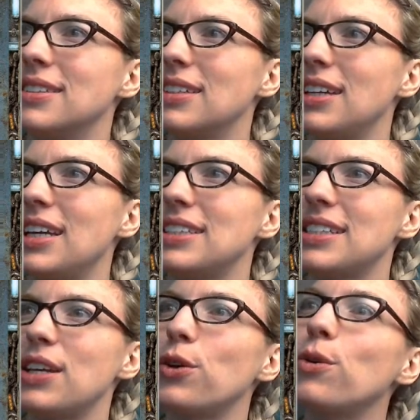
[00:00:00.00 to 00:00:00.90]
Let's
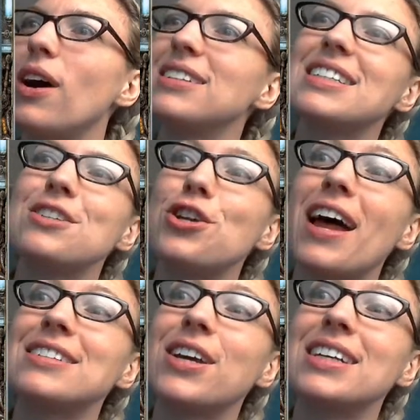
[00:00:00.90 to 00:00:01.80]
see. Who all's in the
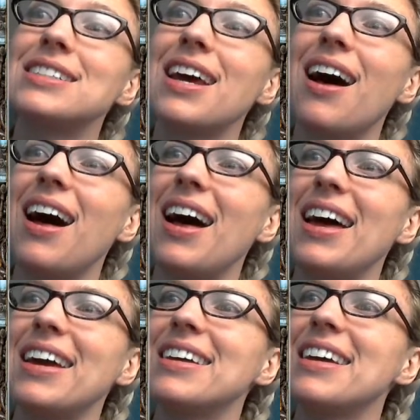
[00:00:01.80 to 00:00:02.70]
chat so I can say
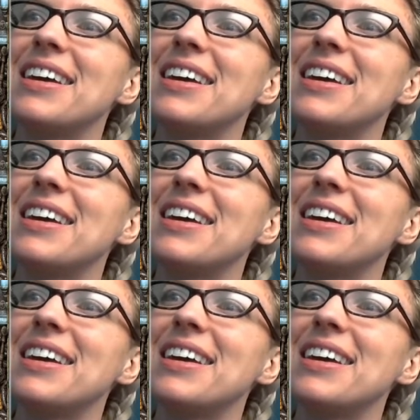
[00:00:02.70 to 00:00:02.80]
hi?